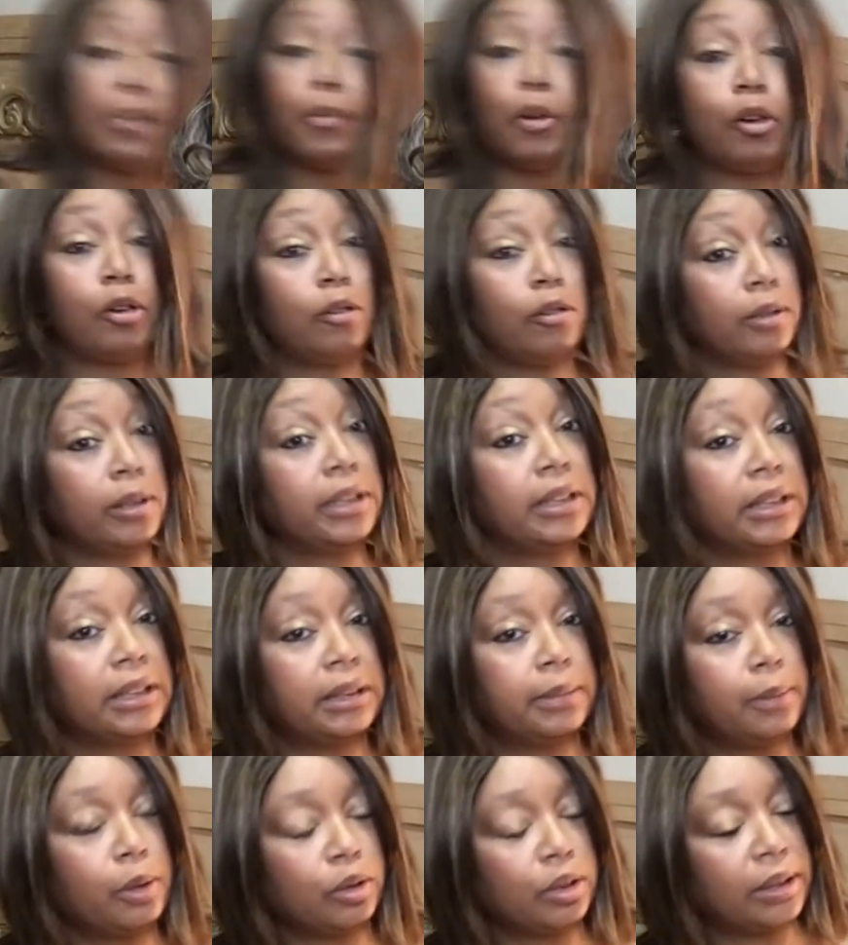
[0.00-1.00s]
not
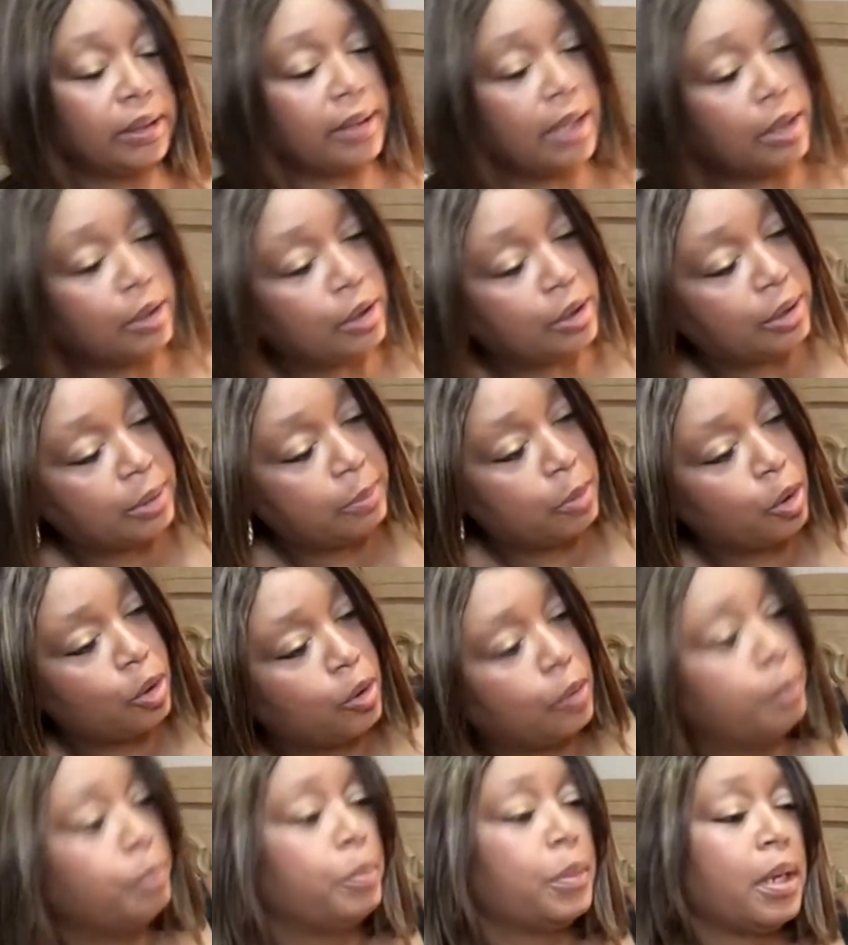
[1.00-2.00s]
tomorrow because it's supposed to thunder
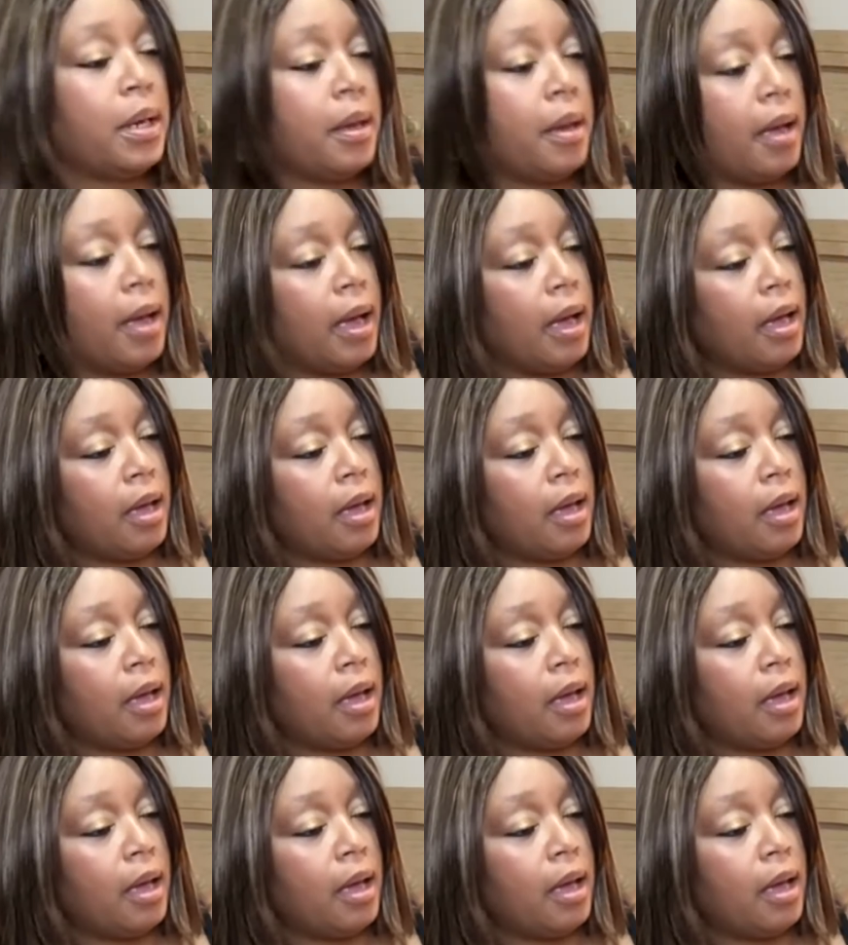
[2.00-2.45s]
tomorrow,